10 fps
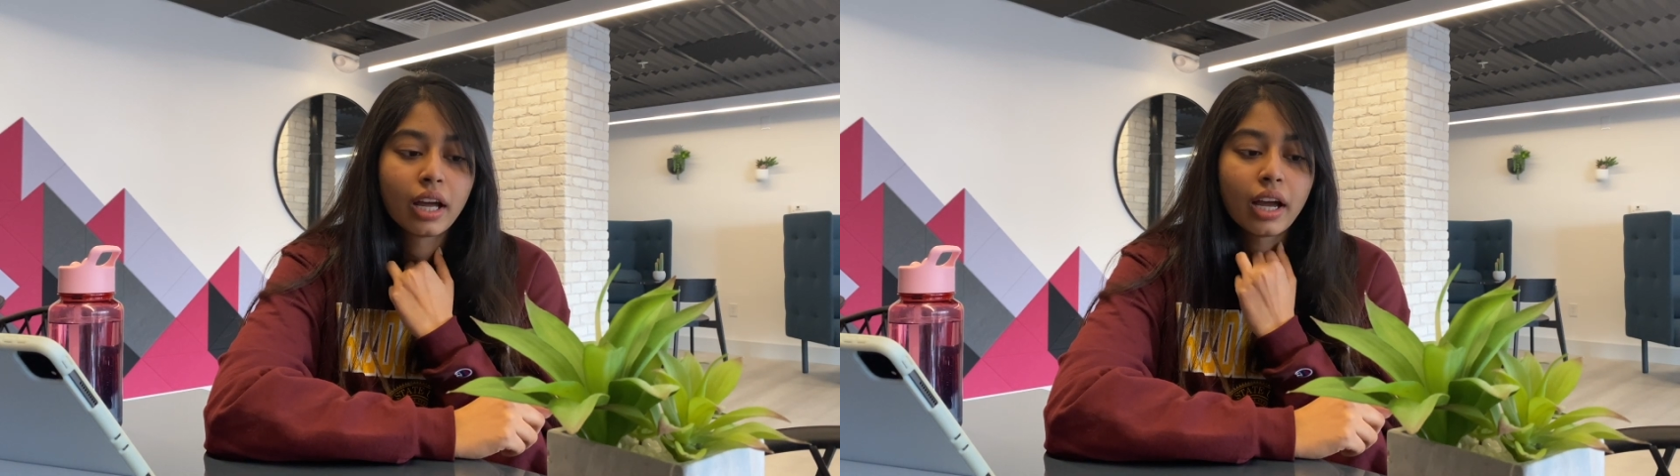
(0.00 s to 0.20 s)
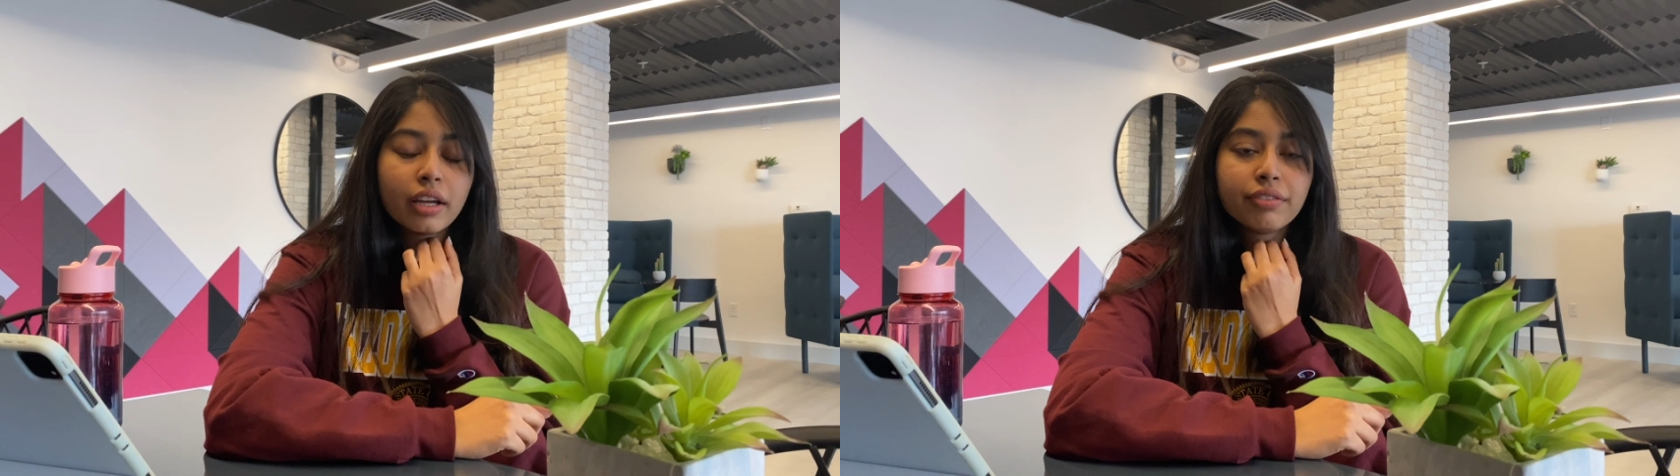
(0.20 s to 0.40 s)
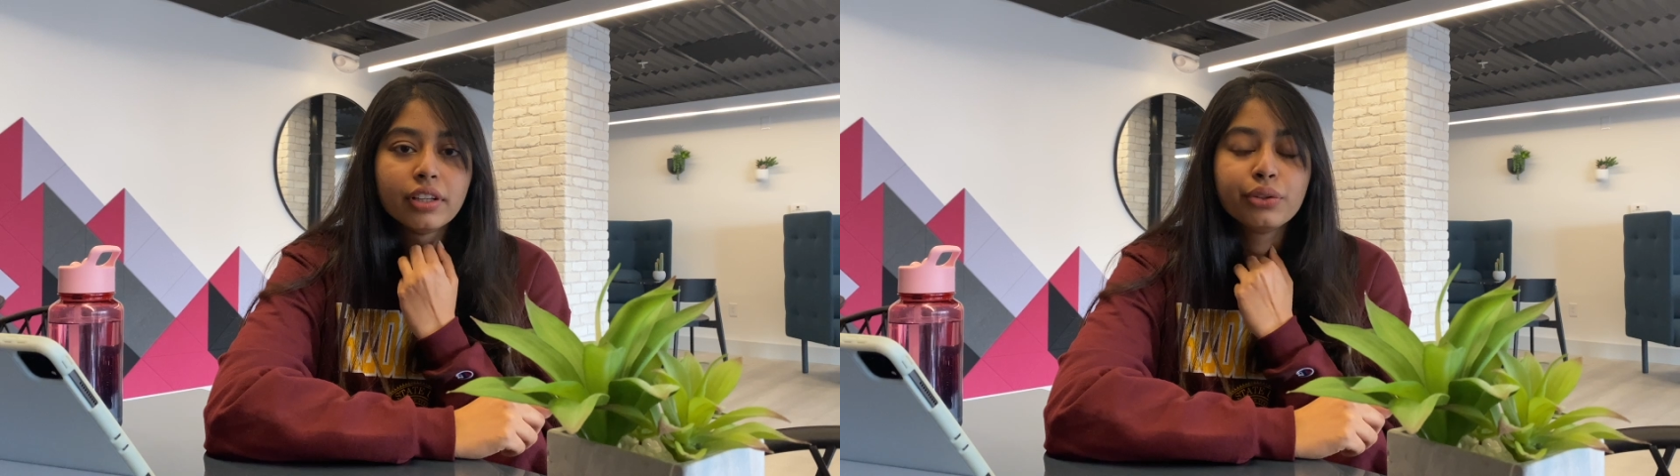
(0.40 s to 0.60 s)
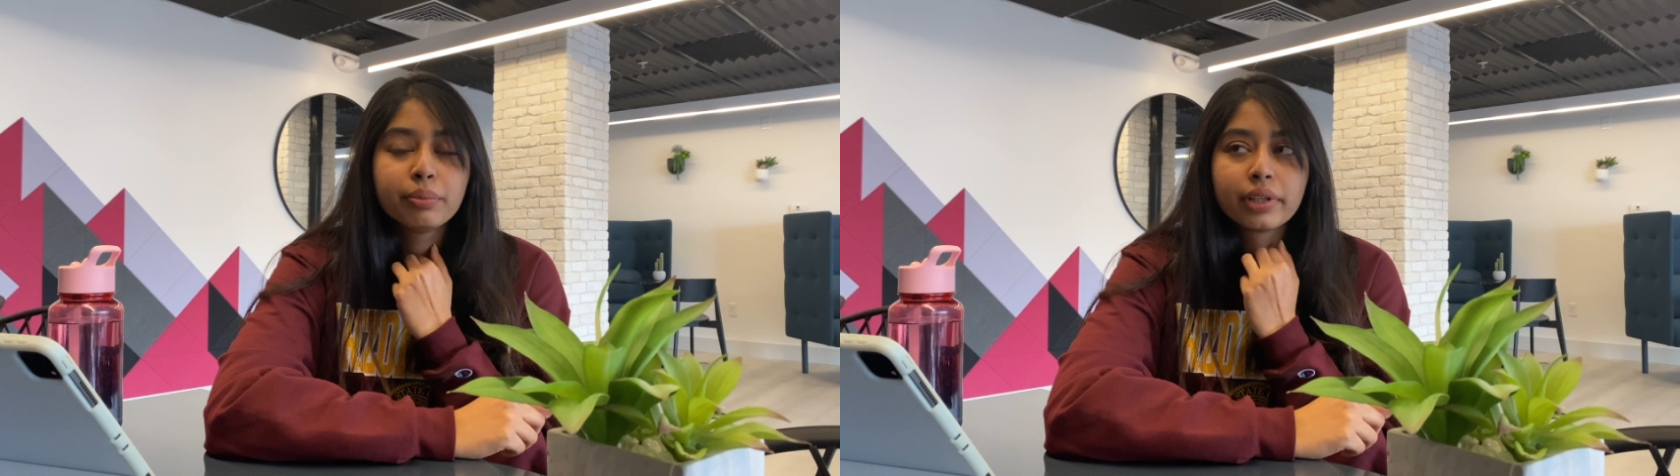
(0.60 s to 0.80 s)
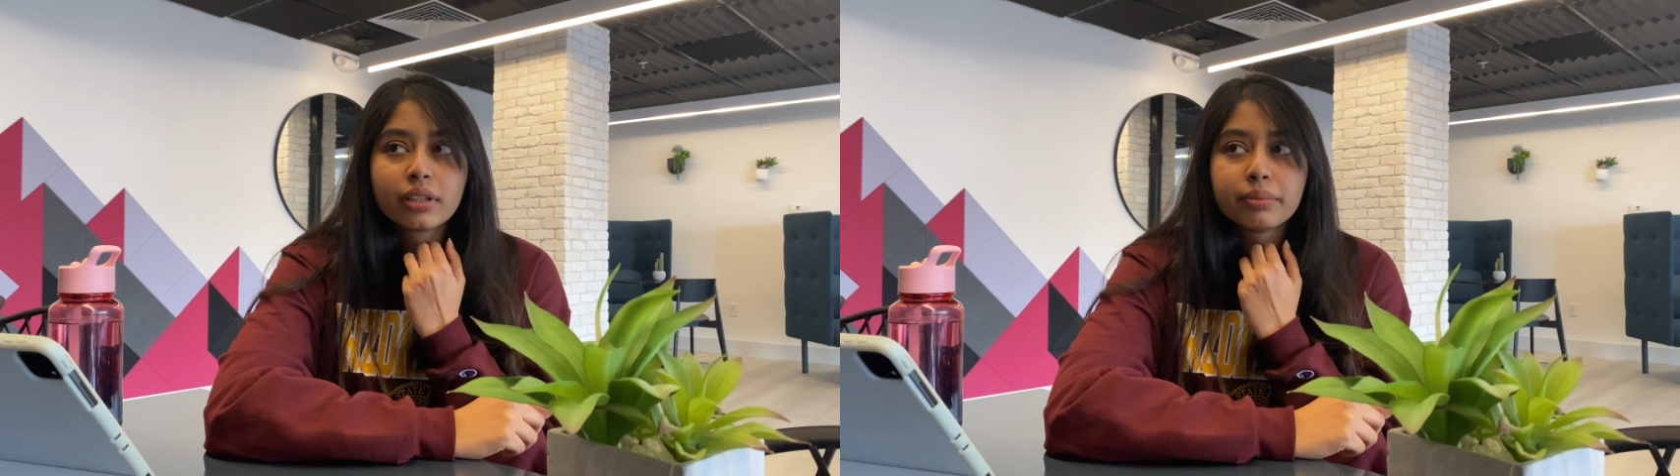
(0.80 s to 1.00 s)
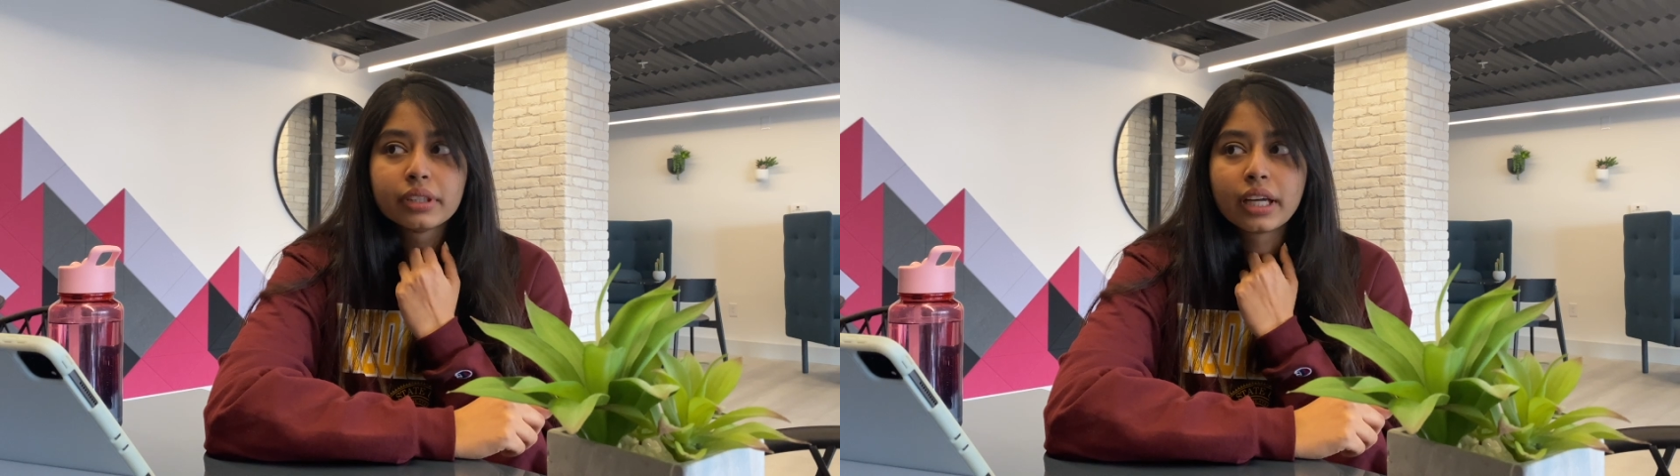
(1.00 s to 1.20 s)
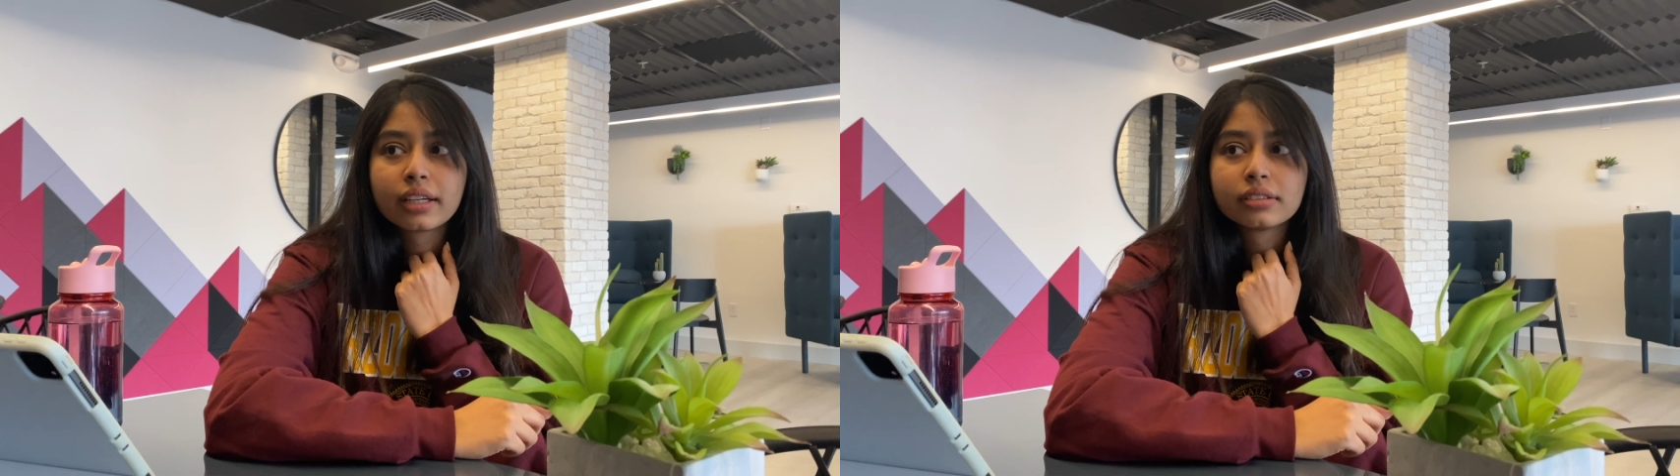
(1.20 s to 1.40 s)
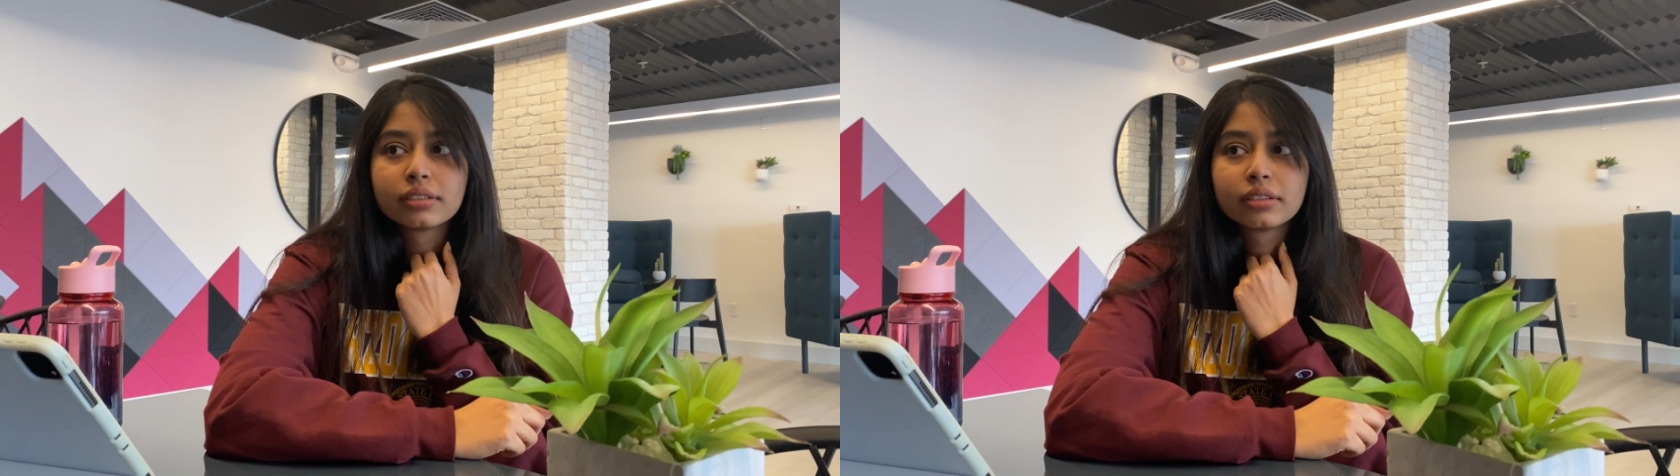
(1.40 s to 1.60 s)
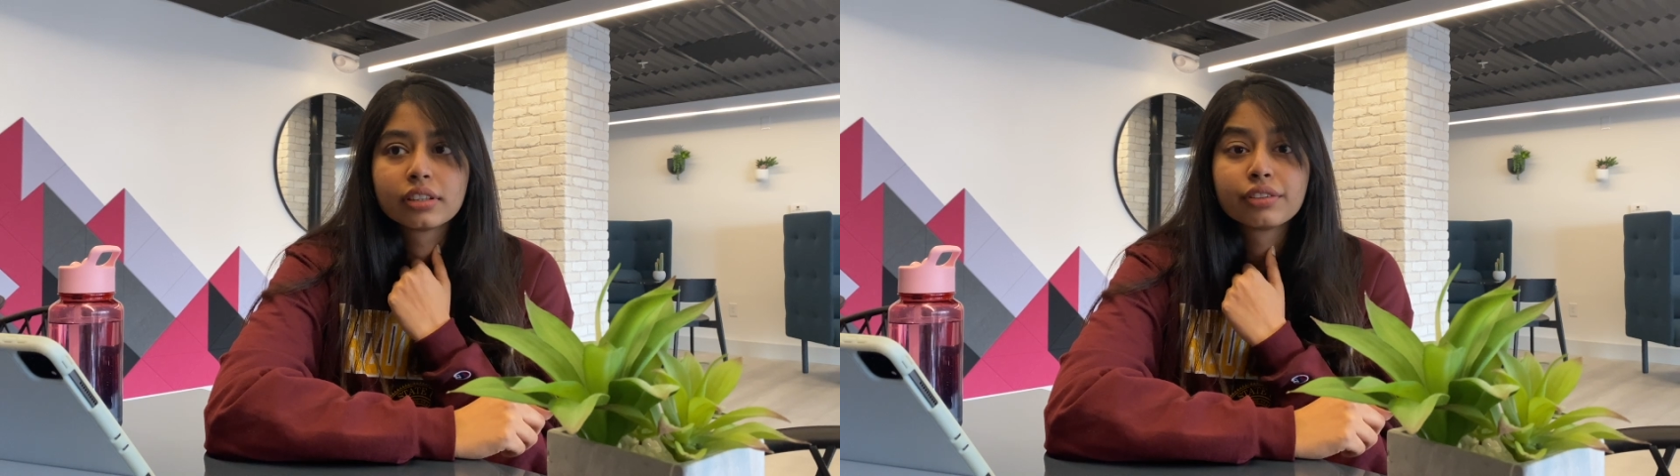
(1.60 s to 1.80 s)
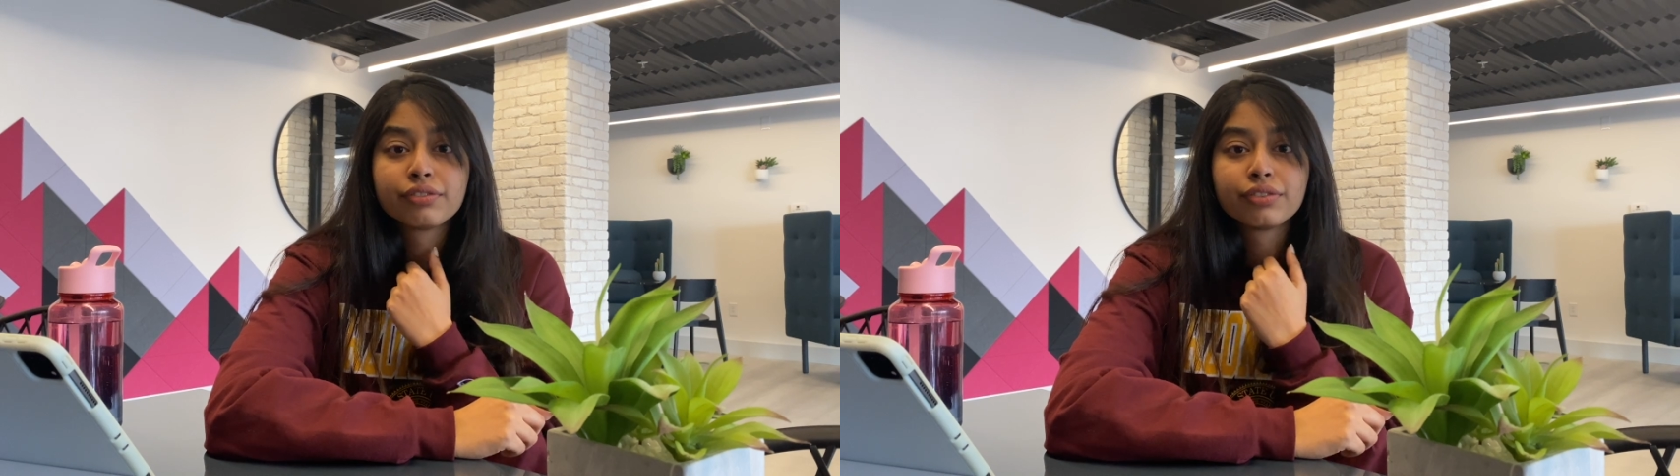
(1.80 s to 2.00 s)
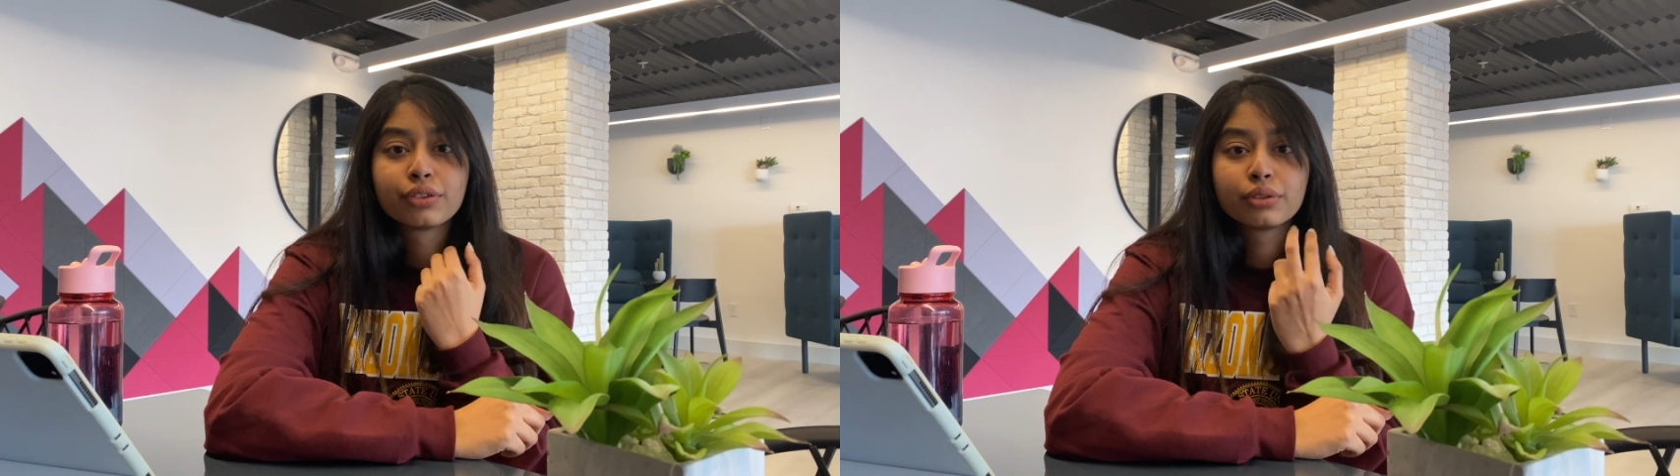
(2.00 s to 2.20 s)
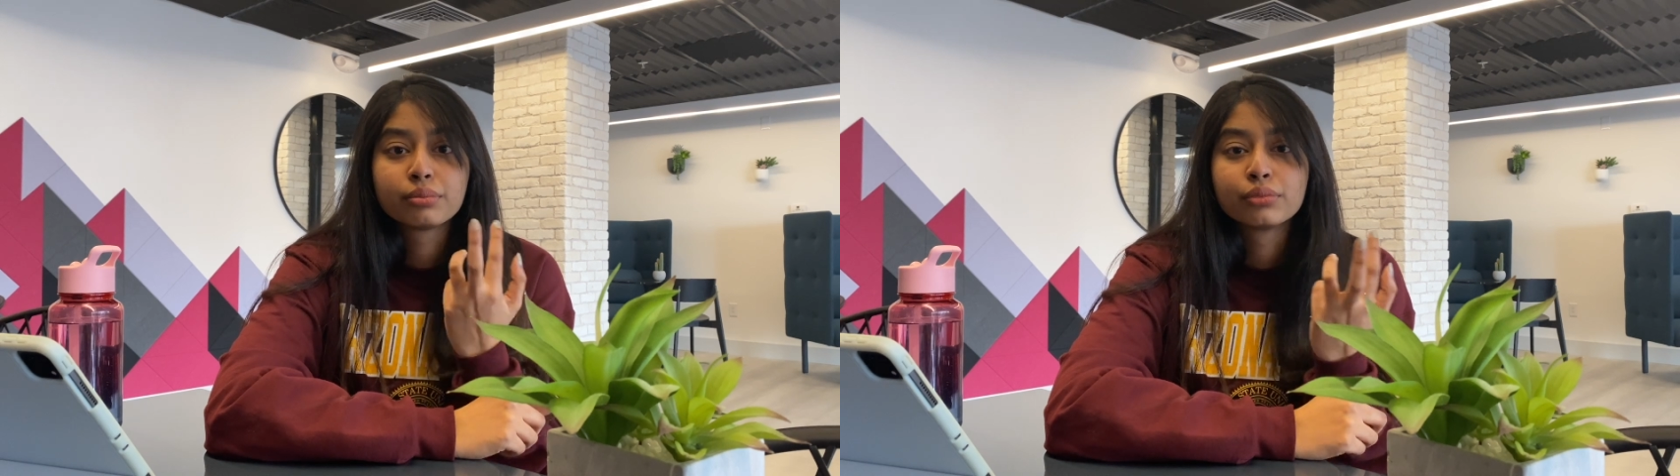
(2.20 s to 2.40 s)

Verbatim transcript: I feel you pick up an accent if you're